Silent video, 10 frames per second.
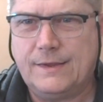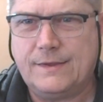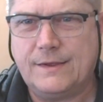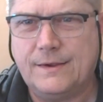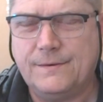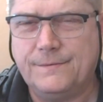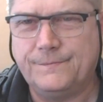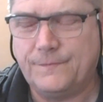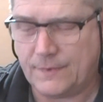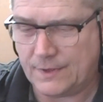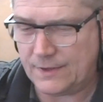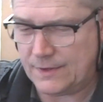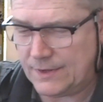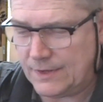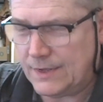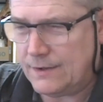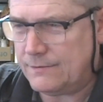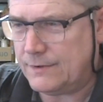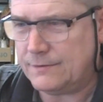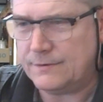So, yeah,
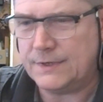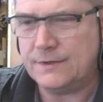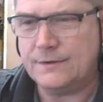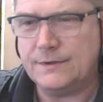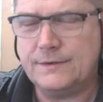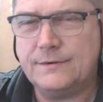we're not